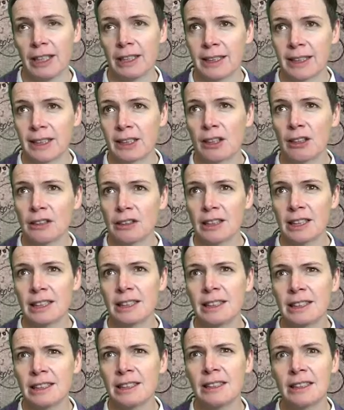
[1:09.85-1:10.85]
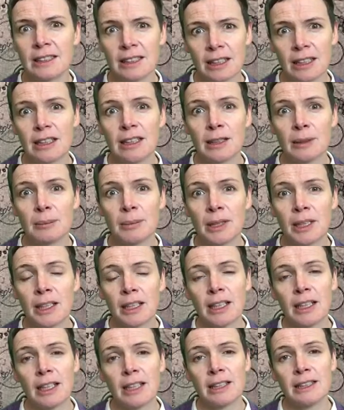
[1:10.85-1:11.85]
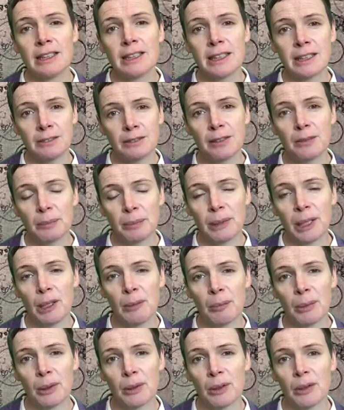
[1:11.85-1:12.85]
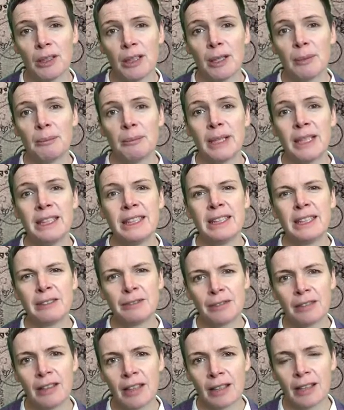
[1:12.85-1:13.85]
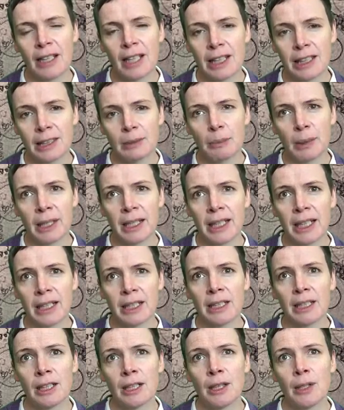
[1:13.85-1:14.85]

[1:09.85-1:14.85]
It's a contested term and different people mean different things by it.